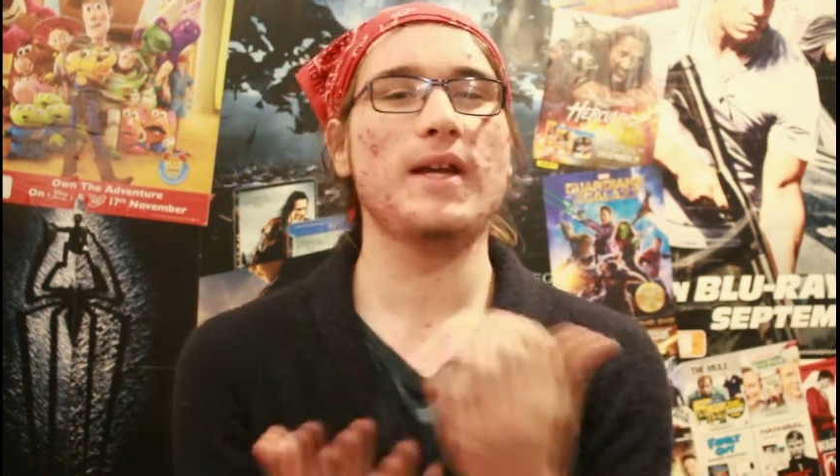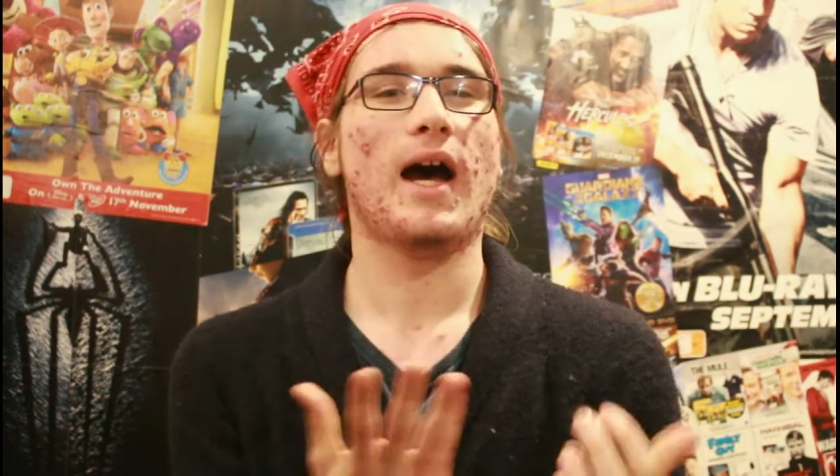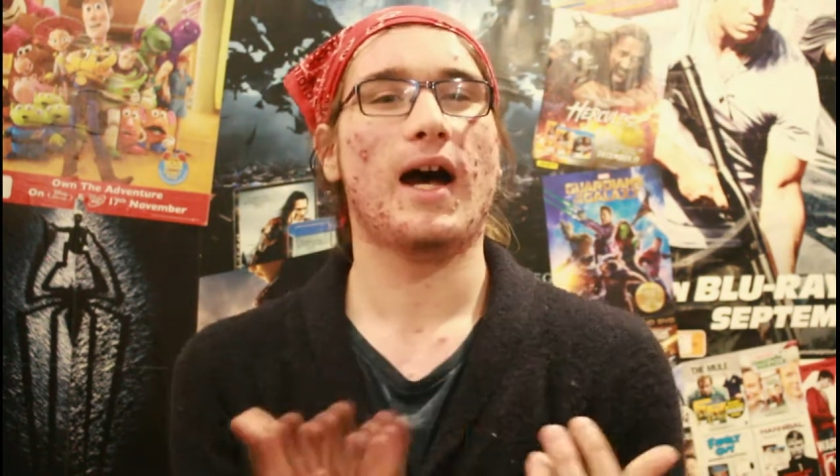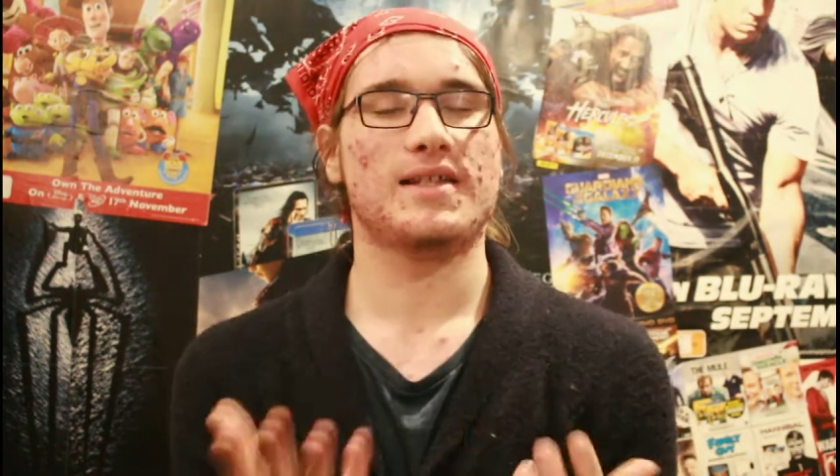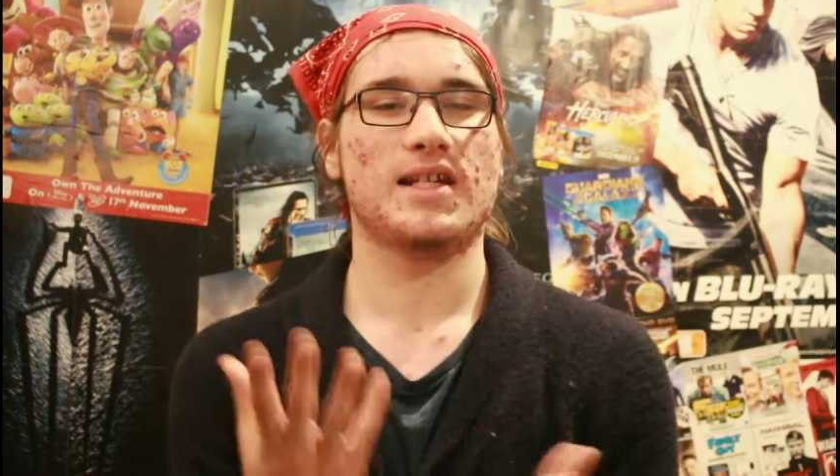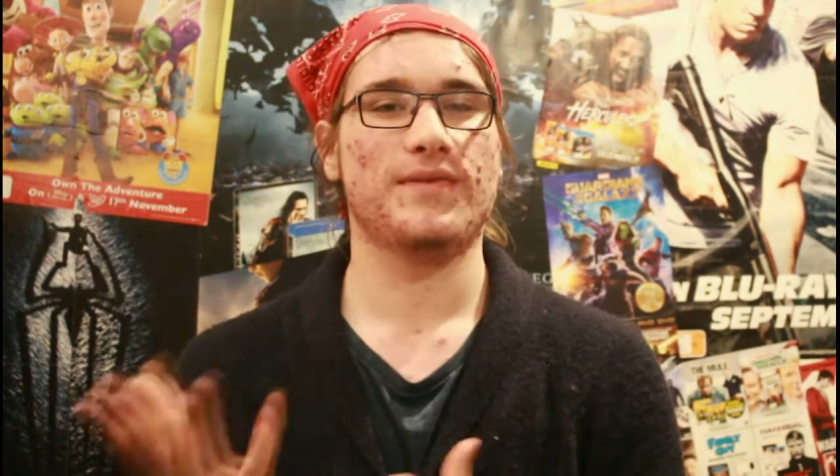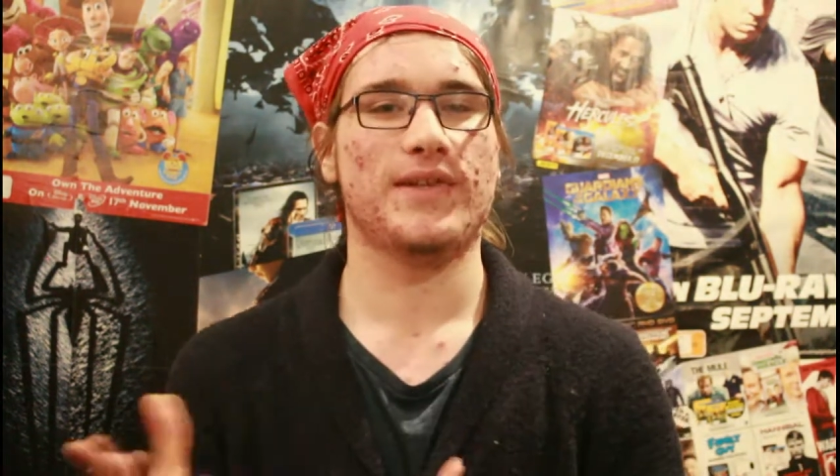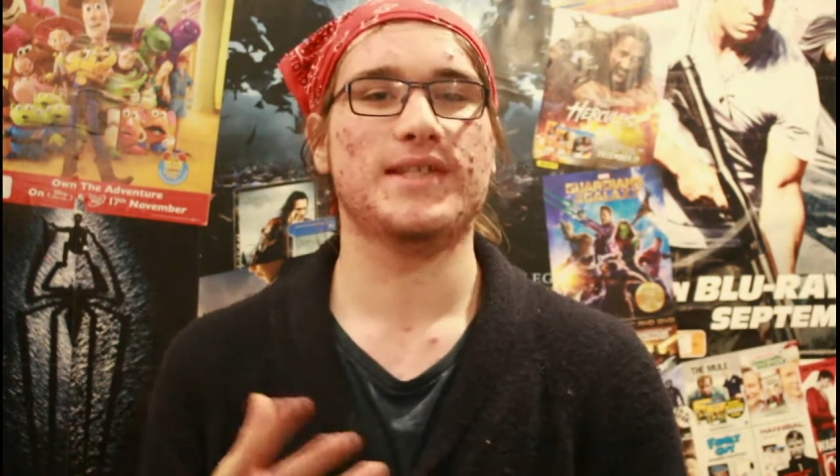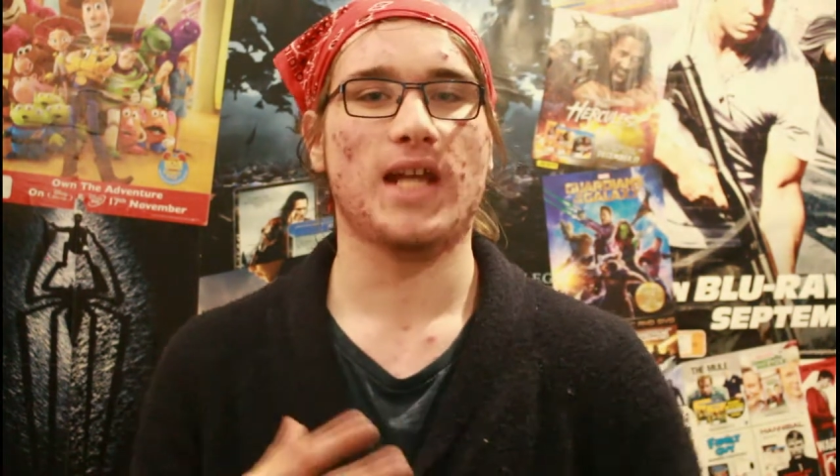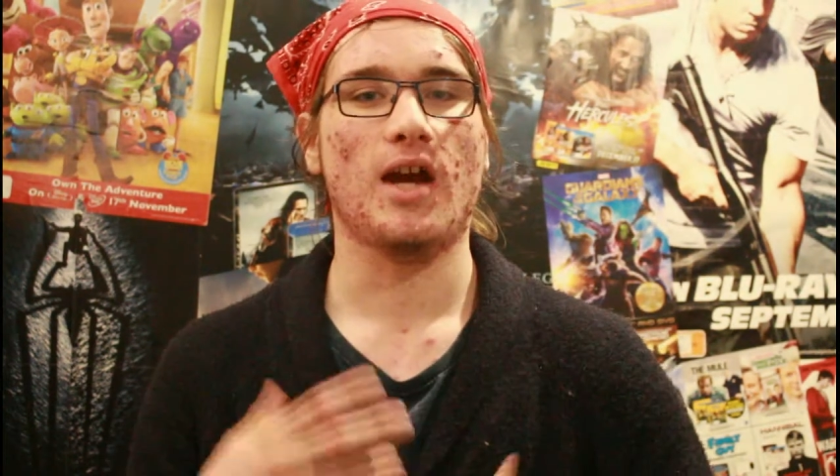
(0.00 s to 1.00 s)
be hard to give
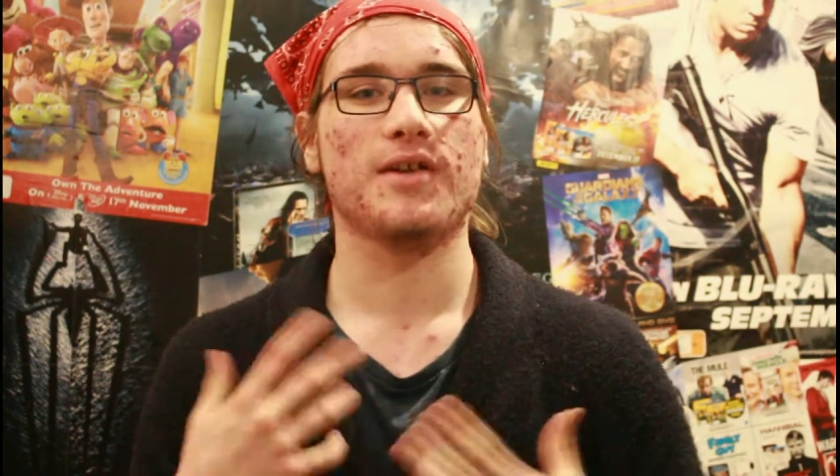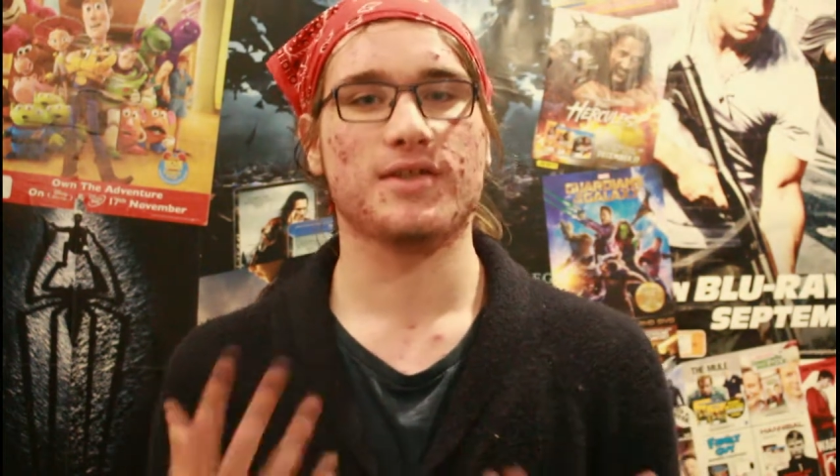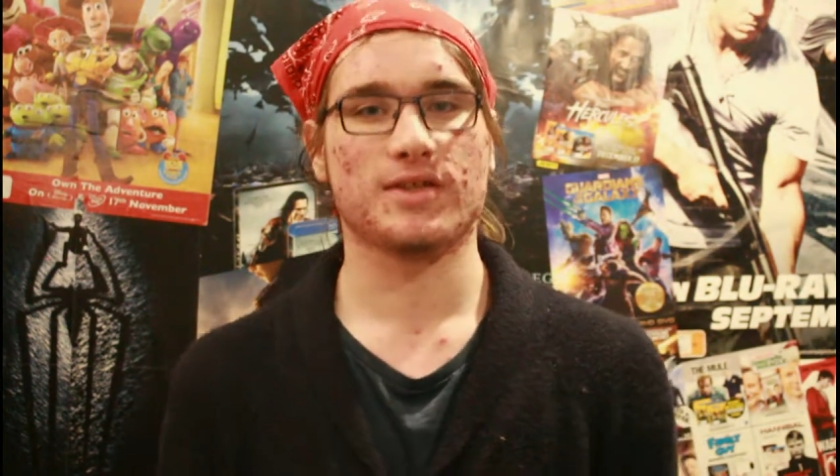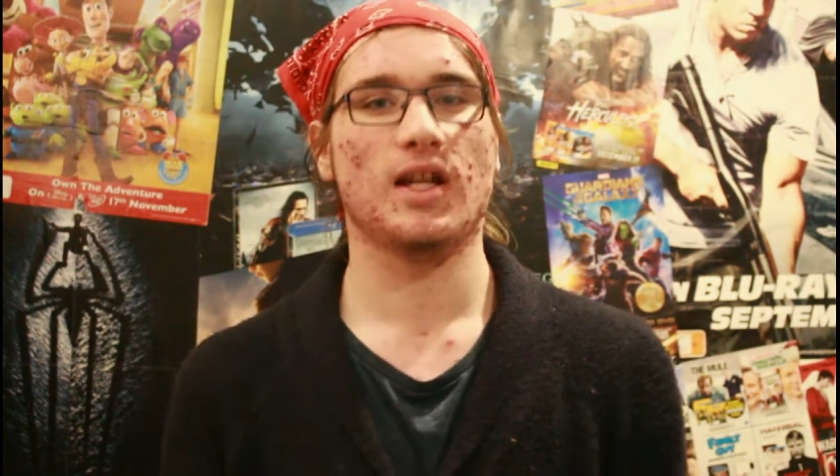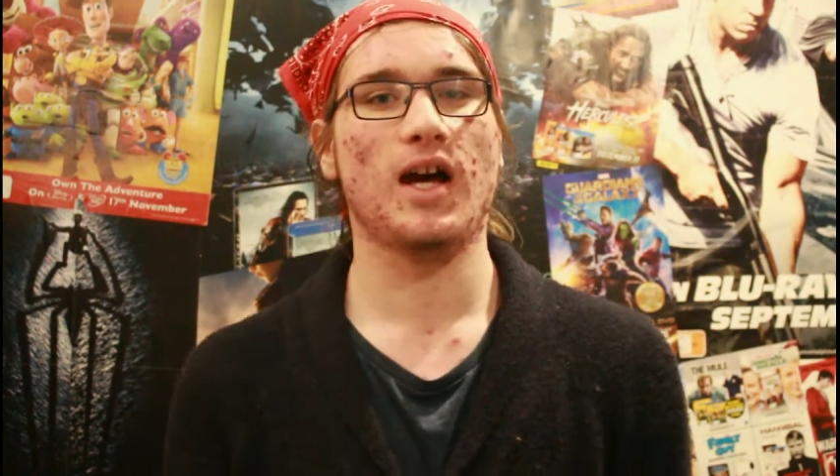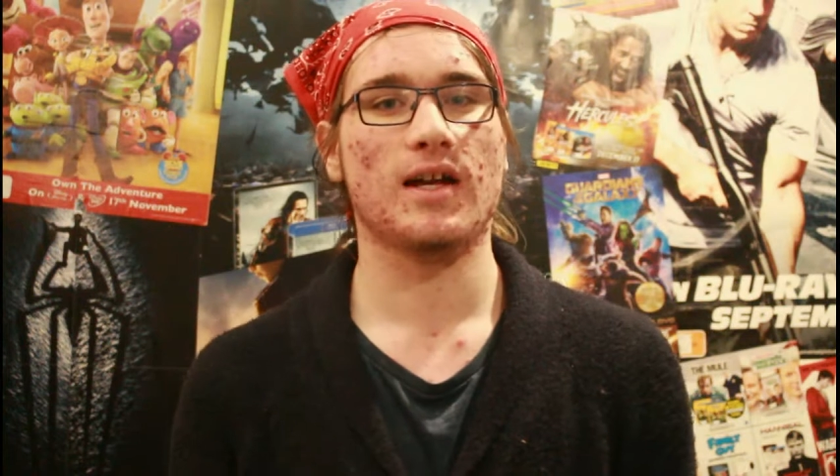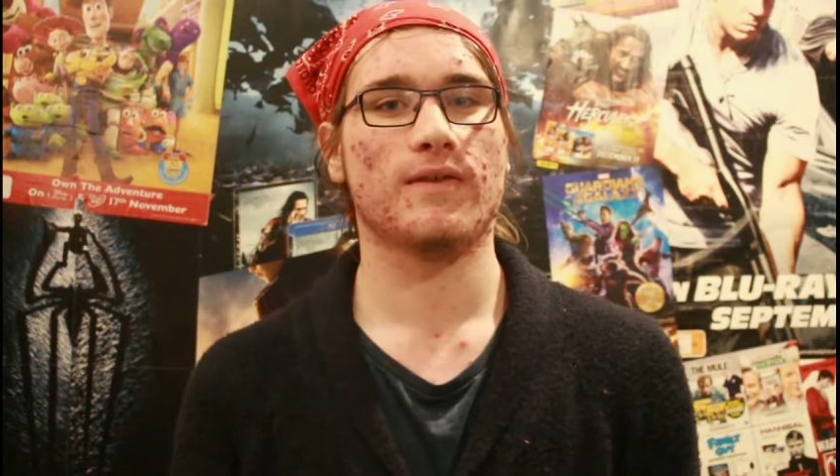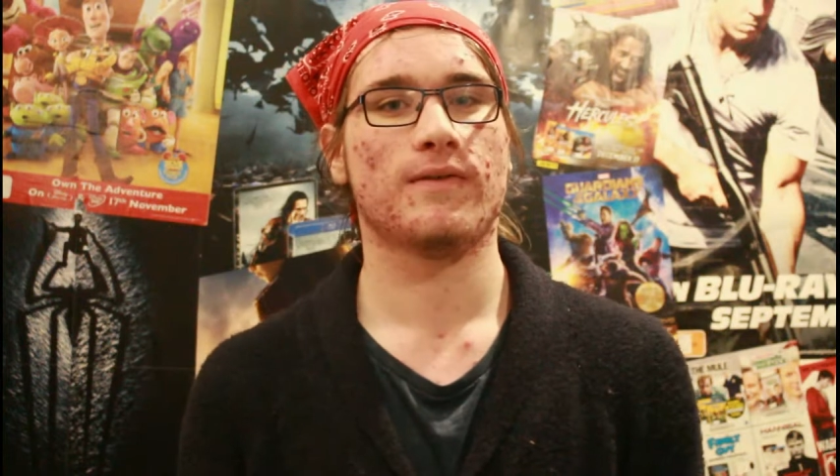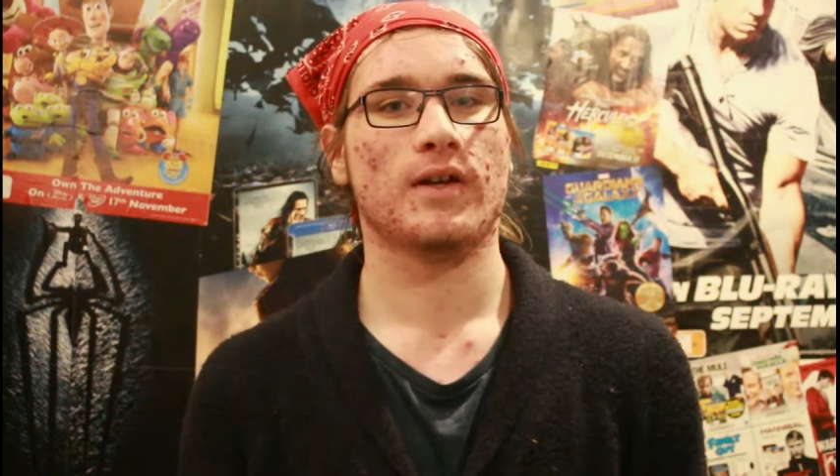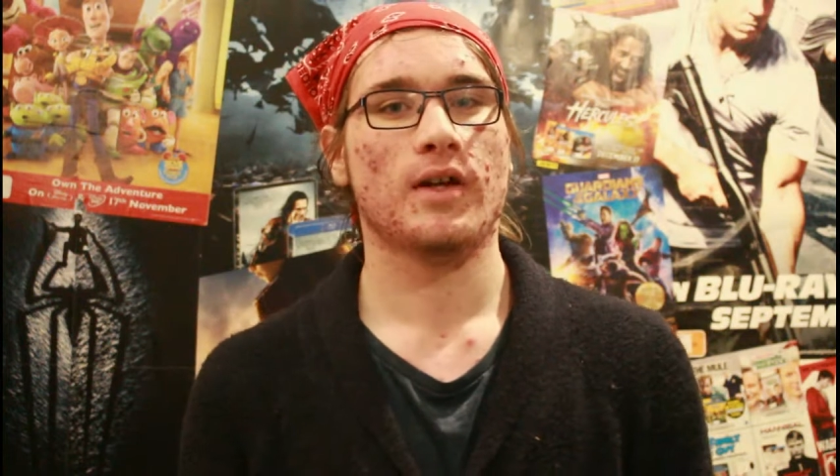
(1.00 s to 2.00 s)
these characters life.